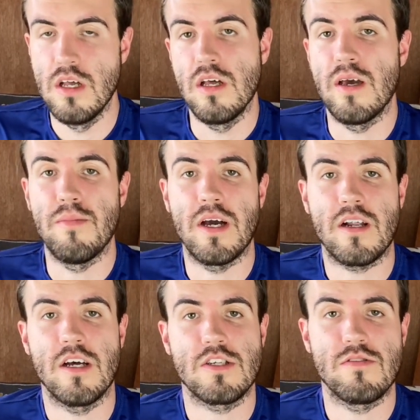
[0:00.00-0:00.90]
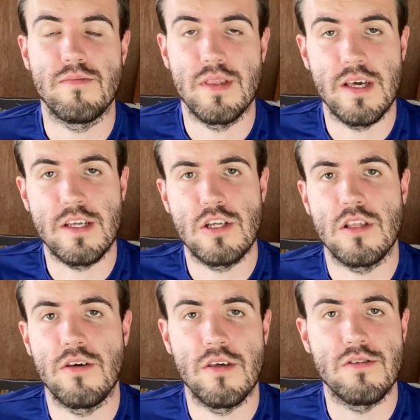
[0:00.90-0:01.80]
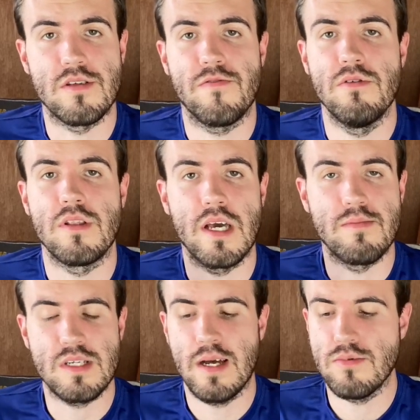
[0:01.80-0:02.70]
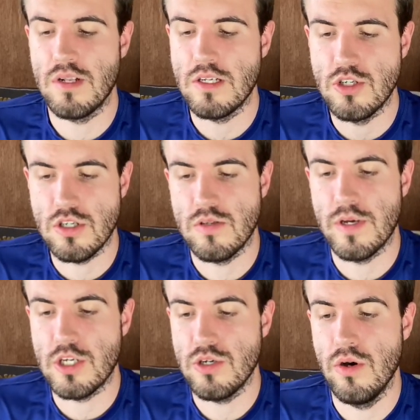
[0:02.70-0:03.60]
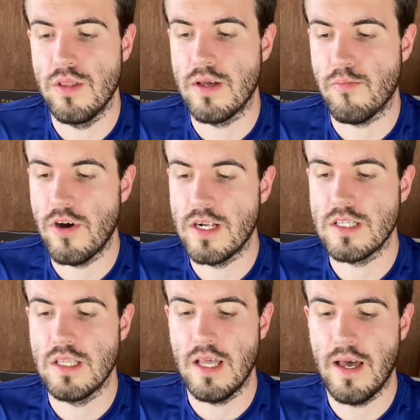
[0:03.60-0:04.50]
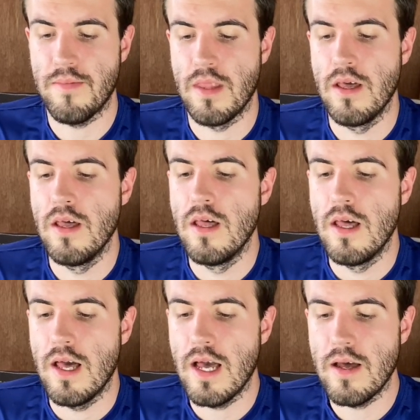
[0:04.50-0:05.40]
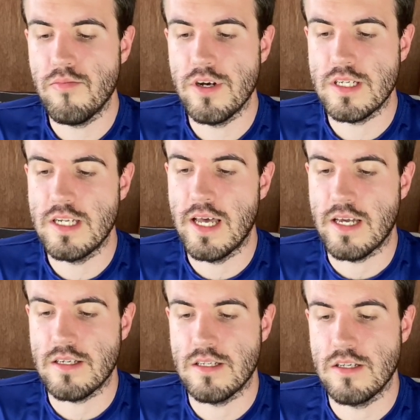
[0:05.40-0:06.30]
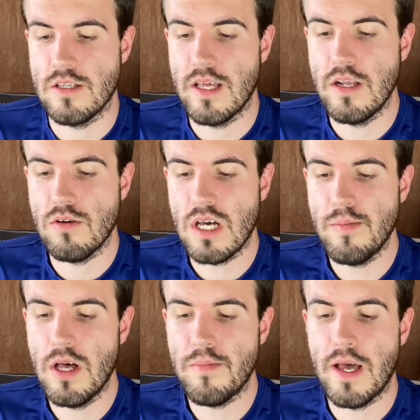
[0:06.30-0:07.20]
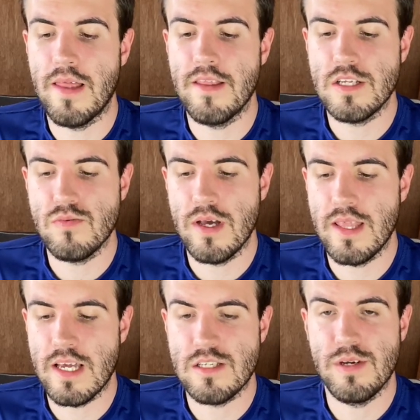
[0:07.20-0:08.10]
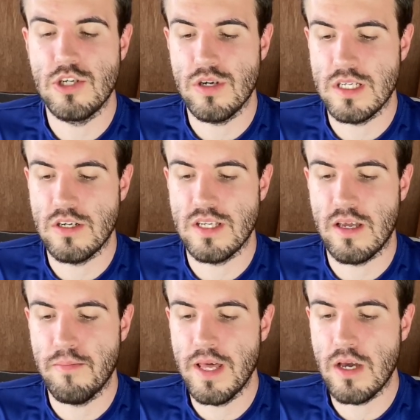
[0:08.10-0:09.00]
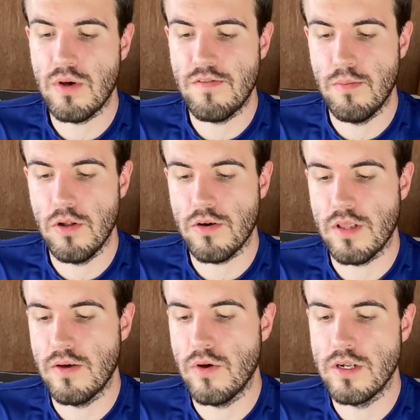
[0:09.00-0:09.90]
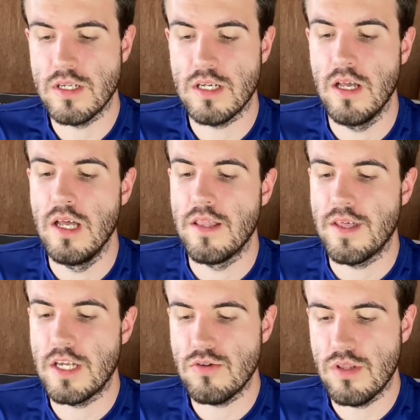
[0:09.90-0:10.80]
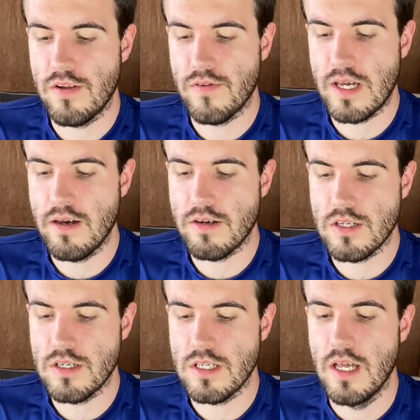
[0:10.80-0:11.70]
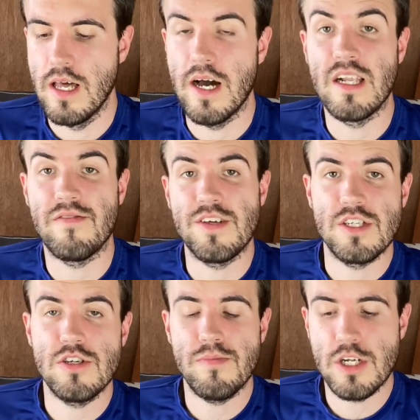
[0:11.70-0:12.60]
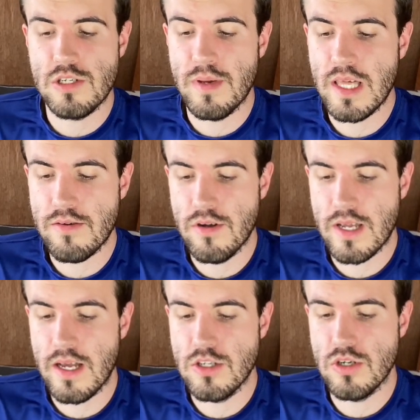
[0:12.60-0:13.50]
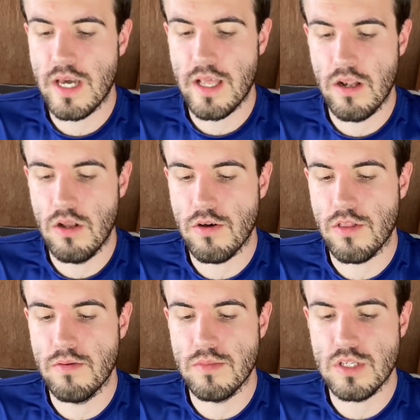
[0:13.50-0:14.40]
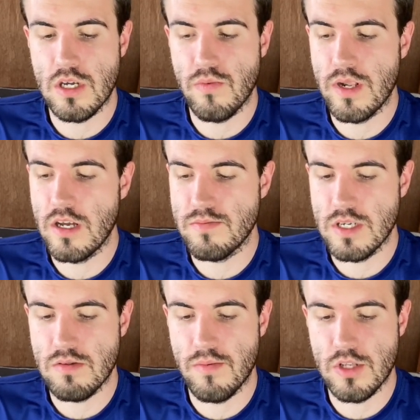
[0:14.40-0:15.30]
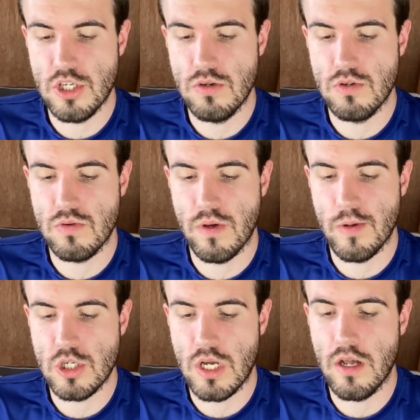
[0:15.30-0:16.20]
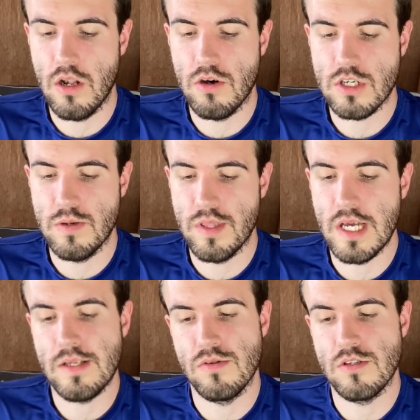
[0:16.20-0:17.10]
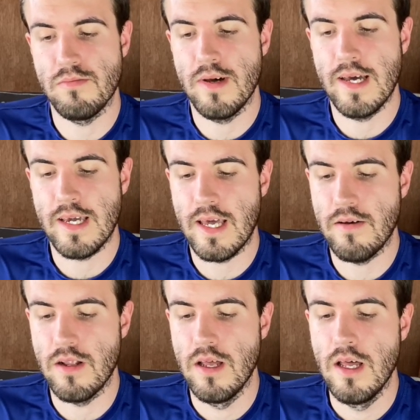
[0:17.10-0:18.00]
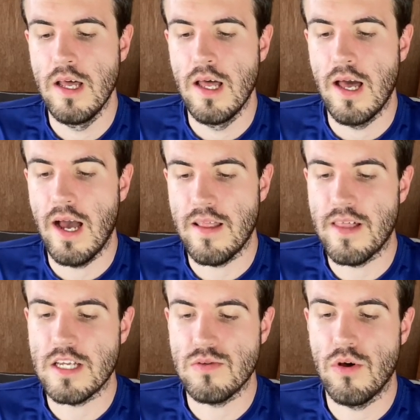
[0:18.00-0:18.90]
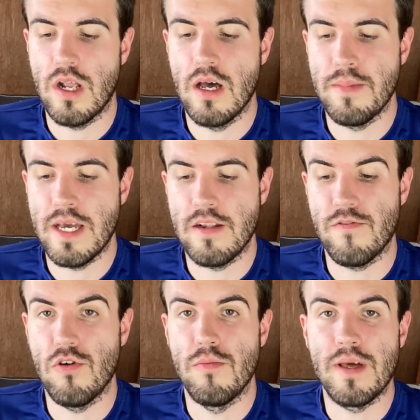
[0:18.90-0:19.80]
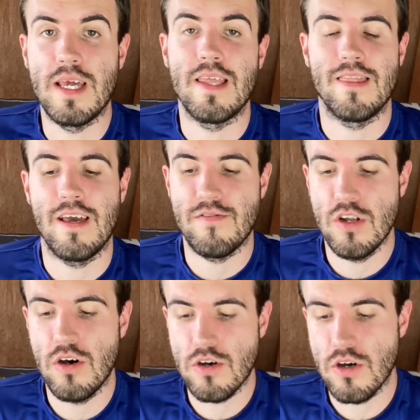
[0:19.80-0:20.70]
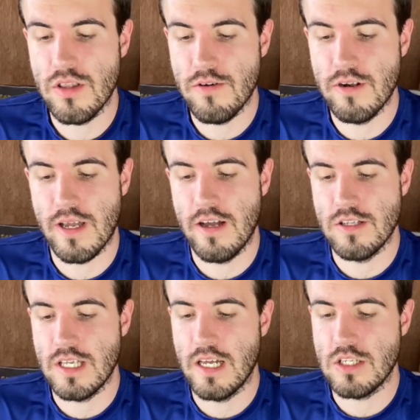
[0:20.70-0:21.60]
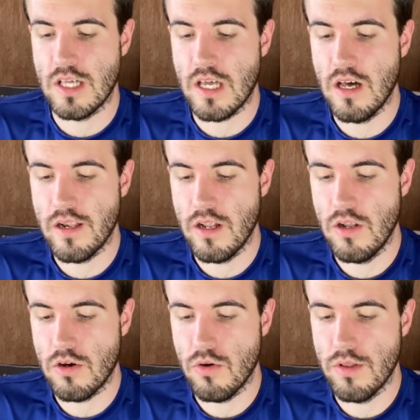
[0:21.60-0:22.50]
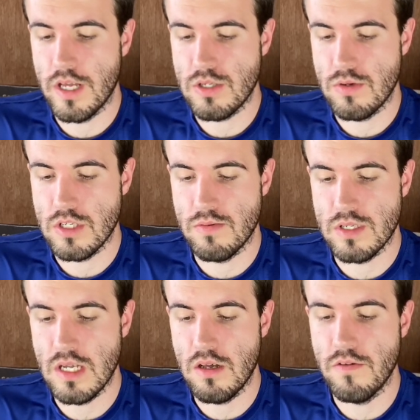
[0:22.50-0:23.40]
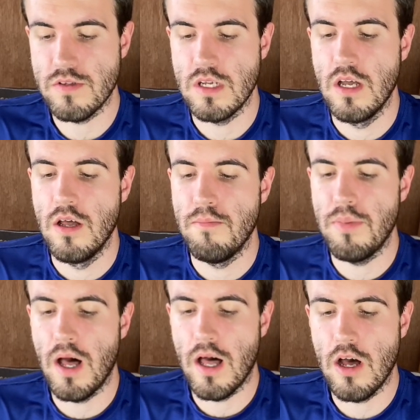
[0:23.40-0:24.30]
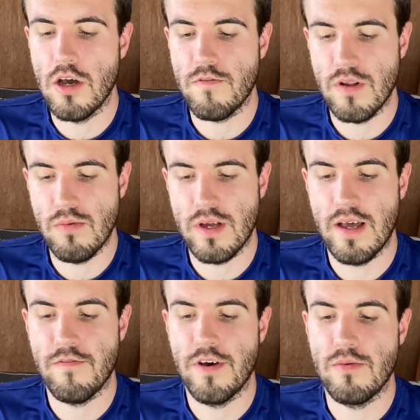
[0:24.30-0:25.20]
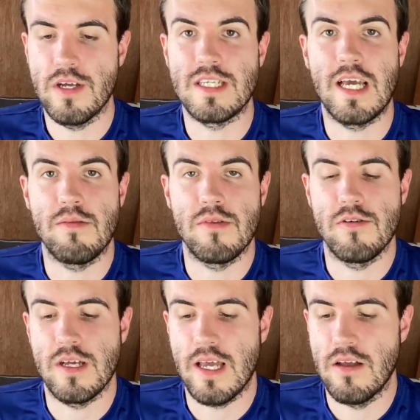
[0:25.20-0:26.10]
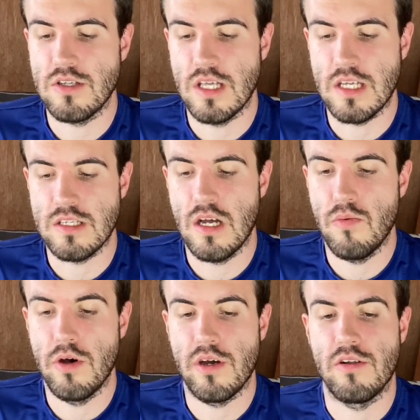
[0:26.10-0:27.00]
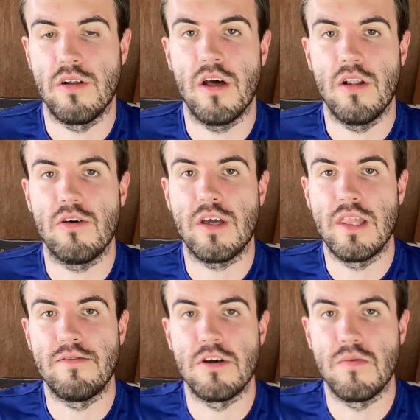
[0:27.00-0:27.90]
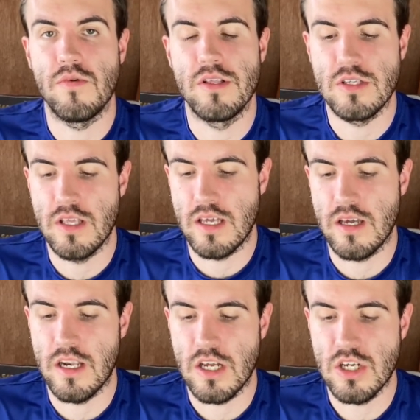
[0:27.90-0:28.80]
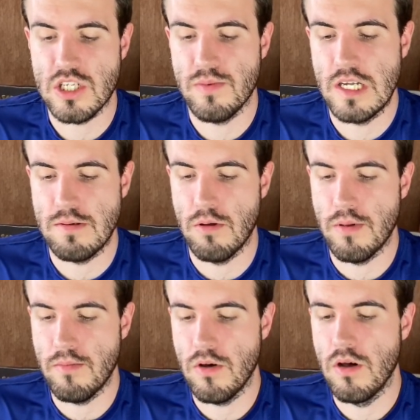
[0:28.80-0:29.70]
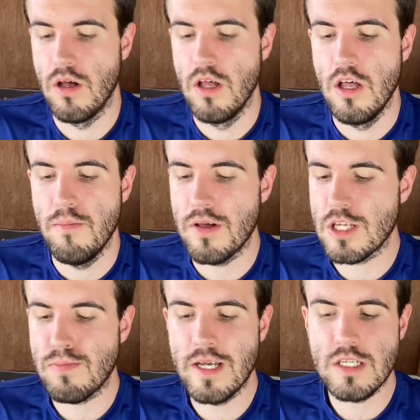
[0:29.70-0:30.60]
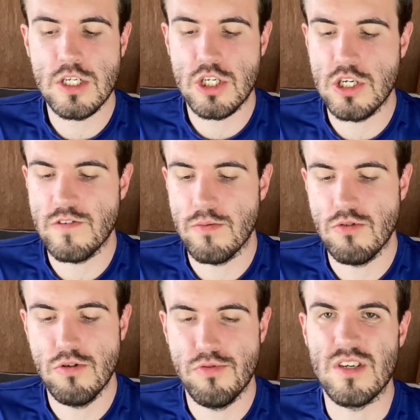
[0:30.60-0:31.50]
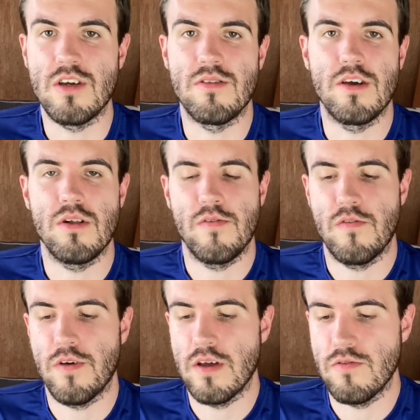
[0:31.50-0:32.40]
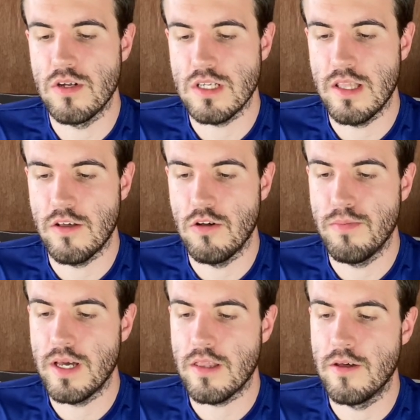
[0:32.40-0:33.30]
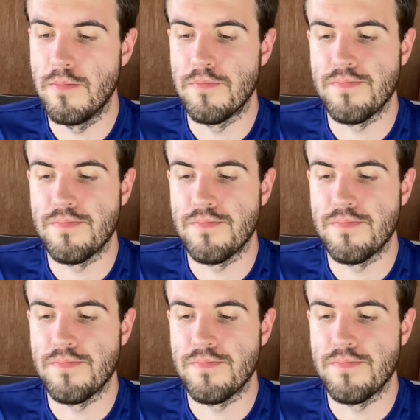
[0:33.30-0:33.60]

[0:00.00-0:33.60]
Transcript: In my classroom, they use the full names, capital letters, just to make sure they're practicing that. And press next. So then it'll come up, and this is where it gets a bit interesting because they can pick whatever book they want. These are all the different characters. And if they do manage to make their own accounts, you can unlock them. So when I was messing around with the children, we managed to unlock some of these ones on my account. And that's the one I made for me. They've not got their own accounts yet, so they can't unlock all these ones themselves. But hopefully we can find a way to get them their own accounts. So they can start working on unlocking their own ones. They can kind of customize them a bit more. But there's plenty to choose from. They're all pretty cute. They all have their favorites and they all pick them.